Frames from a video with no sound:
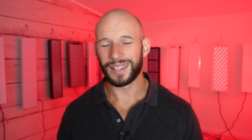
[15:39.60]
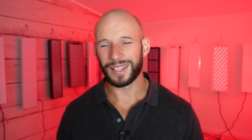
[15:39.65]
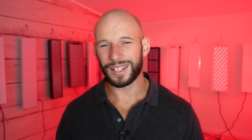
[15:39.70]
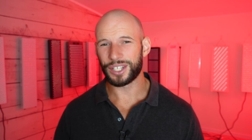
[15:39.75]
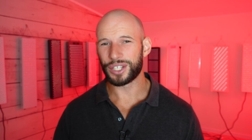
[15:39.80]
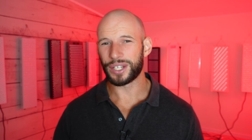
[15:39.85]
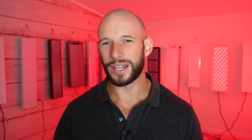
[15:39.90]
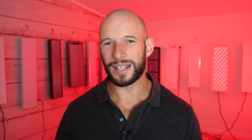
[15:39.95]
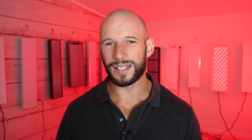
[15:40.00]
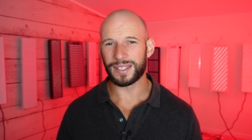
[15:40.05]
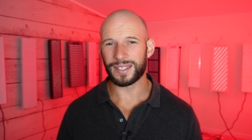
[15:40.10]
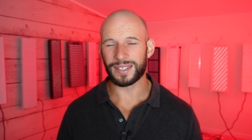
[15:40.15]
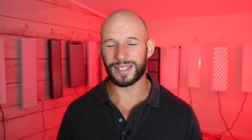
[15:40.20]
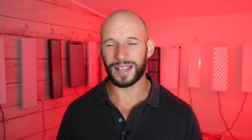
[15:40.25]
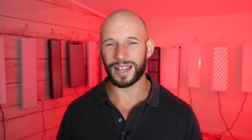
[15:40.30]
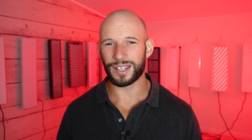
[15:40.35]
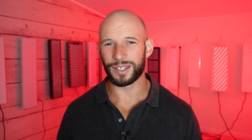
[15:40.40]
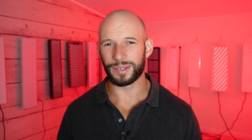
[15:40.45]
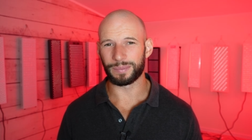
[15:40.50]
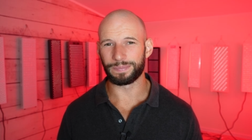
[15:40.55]
then chances
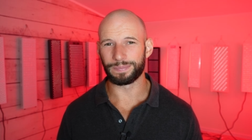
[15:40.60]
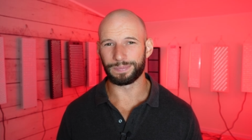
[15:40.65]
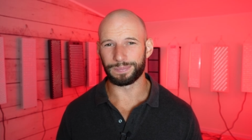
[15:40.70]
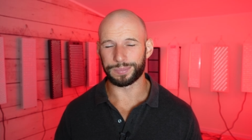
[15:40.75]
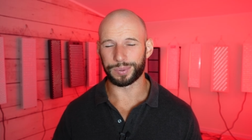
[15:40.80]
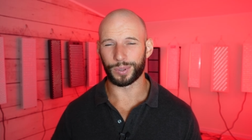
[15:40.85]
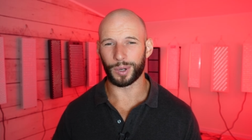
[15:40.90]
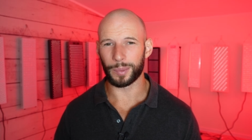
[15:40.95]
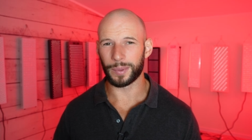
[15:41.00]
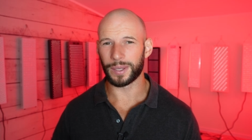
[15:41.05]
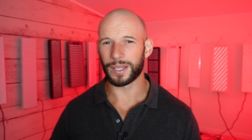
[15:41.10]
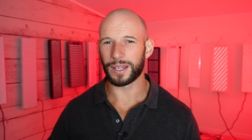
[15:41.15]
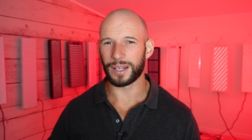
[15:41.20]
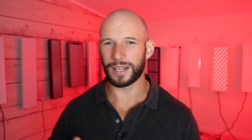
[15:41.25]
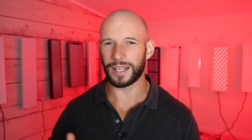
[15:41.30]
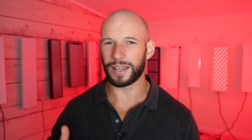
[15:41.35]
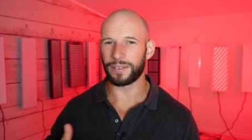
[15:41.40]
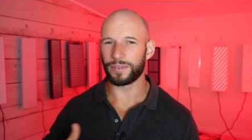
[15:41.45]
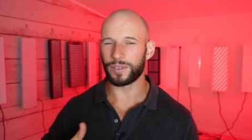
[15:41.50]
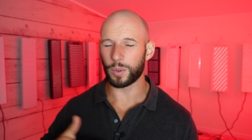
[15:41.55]
are you're probably going
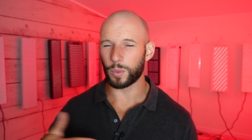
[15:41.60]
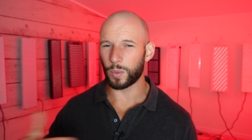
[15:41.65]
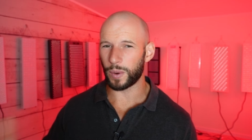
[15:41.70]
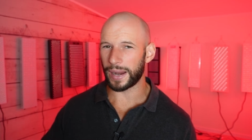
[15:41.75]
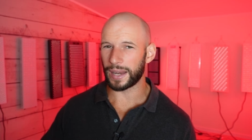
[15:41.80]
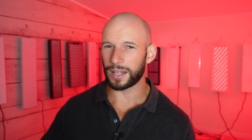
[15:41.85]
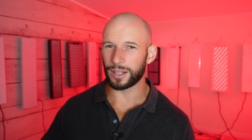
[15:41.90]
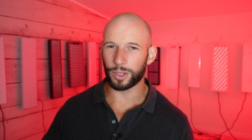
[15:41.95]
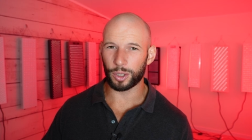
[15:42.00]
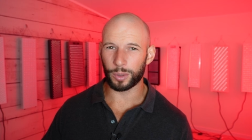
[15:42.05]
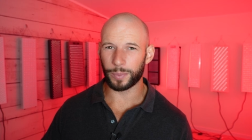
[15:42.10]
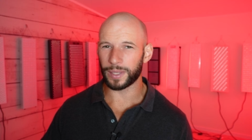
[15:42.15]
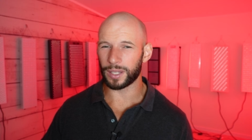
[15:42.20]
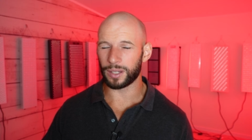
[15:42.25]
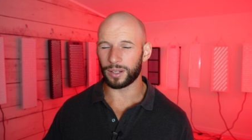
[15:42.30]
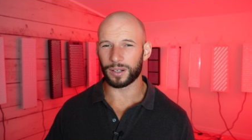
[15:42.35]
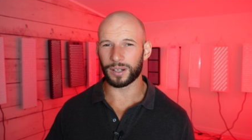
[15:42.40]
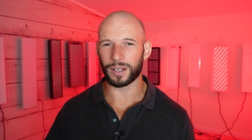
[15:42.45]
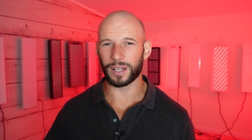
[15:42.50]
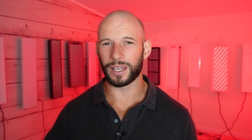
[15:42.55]
to have to wait a little bit
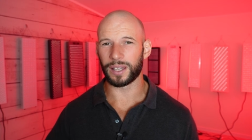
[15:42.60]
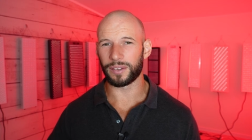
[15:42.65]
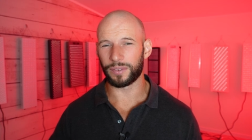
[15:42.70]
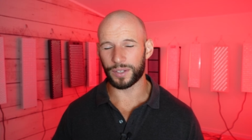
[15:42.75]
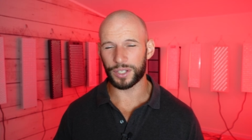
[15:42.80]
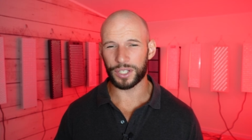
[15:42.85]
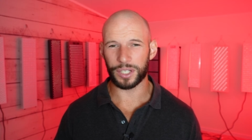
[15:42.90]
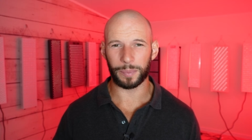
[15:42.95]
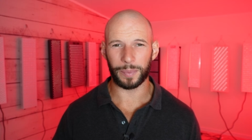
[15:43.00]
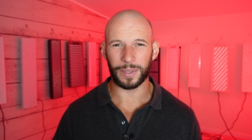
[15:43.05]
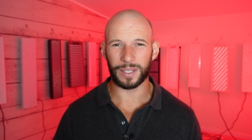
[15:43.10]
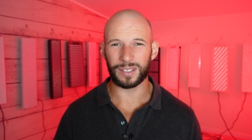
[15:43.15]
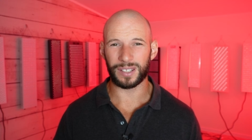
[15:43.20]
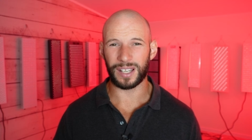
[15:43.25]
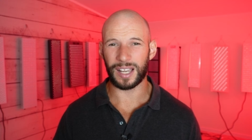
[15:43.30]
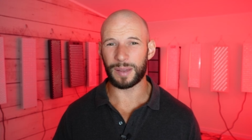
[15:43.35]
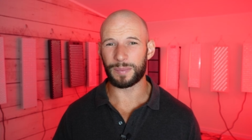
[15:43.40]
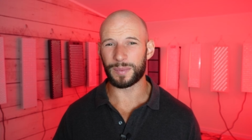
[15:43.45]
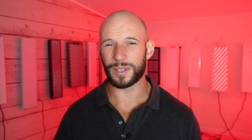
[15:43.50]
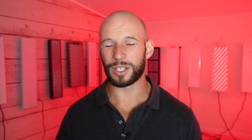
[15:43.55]
longer for shipping
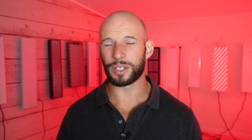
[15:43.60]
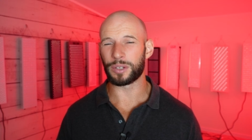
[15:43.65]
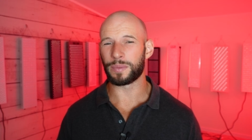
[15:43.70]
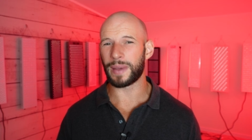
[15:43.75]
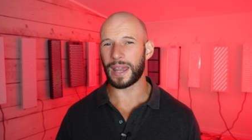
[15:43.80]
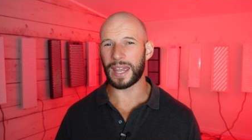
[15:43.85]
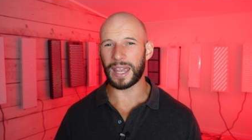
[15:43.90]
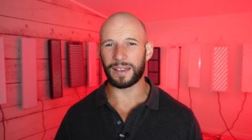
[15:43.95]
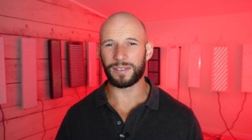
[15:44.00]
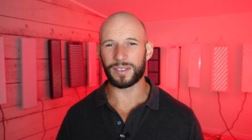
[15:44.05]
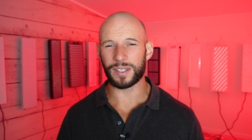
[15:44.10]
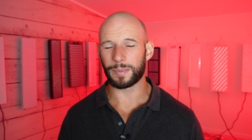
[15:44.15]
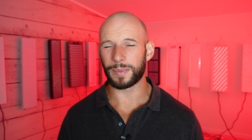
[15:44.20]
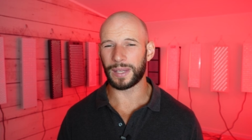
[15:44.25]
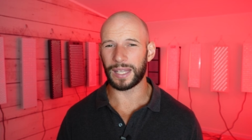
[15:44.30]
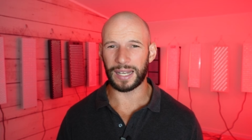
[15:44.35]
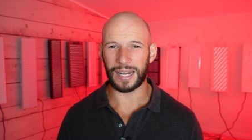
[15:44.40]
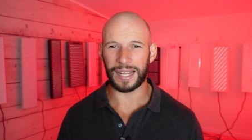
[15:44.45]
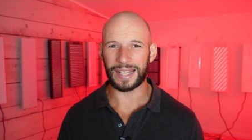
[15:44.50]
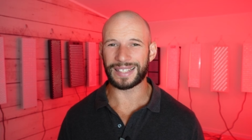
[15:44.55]
times and you may have some
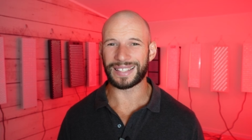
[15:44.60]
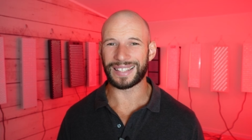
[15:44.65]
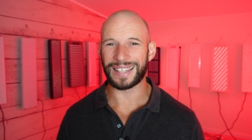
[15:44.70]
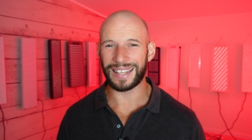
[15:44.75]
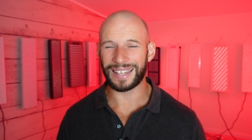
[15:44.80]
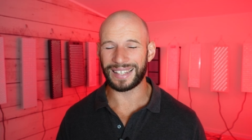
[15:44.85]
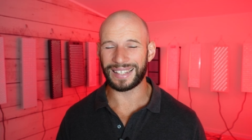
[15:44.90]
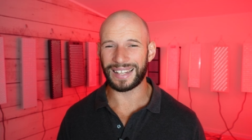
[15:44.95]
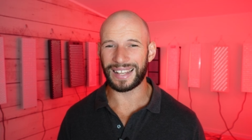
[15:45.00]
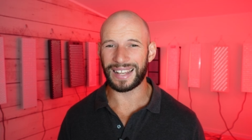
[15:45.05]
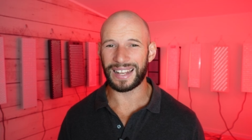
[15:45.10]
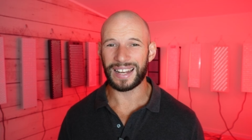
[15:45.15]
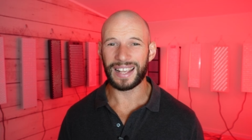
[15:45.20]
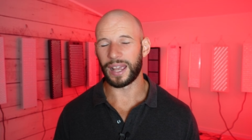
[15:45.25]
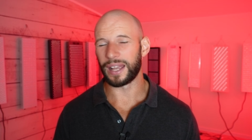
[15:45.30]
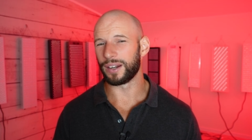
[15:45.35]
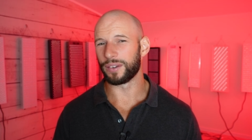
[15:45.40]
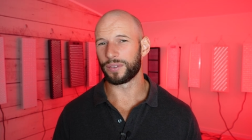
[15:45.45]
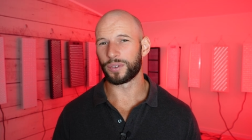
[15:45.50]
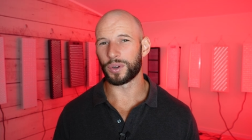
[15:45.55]
headaches getting it.
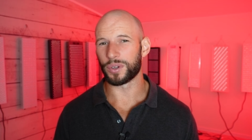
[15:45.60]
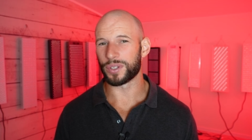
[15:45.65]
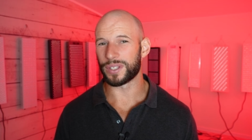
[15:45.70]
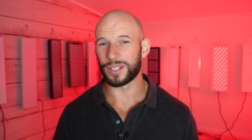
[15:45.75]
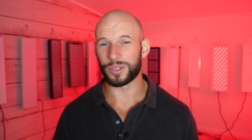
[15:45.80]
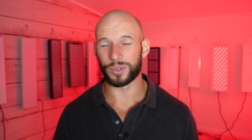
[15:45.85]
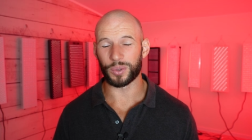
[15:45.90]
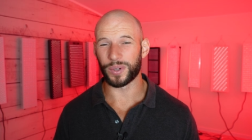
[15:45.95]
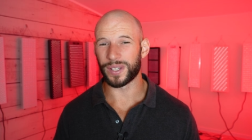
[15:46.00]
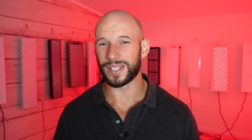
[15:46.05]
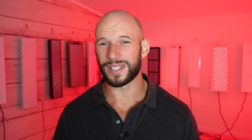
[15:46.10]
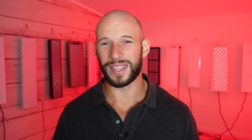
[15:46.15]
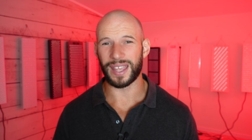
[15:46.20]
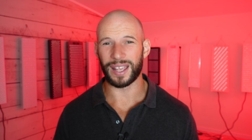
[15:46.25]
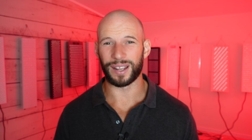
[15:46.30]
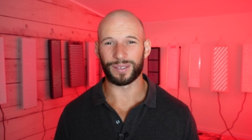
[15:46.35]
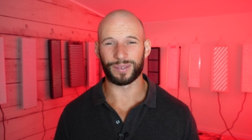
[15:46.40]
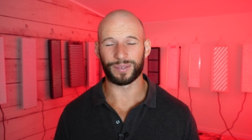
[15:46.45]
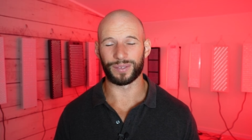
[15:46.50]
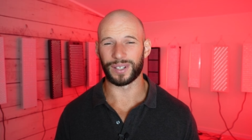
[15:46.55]
And of course, there's always
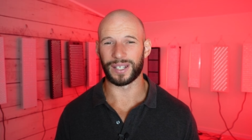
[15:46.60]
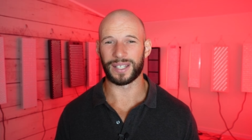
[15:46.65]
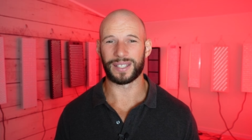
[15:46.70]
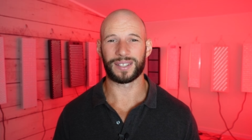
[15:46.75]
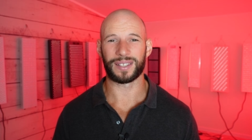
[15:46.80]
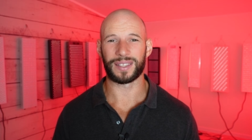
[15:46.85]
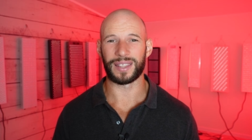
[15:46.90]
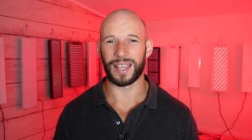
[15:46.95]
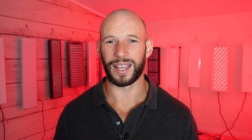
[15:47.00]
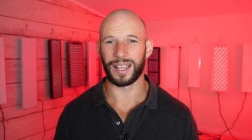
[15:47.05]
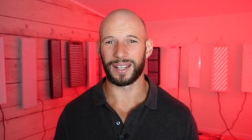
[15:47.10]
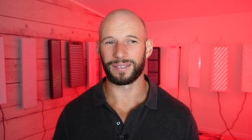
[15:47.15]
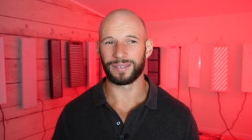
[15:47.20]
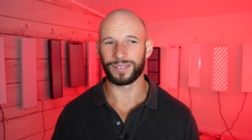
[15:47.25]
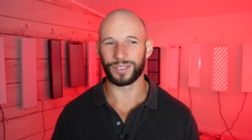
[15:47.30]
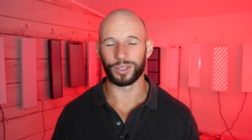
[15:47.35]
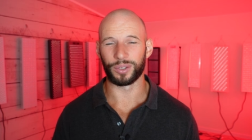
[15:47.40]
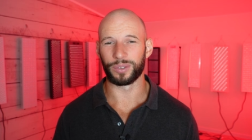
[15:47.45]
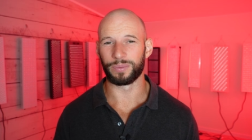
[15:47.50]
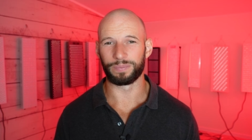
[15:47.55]
that risk that
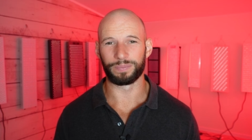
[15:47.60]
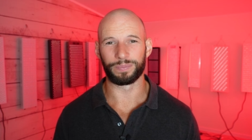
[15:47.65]
you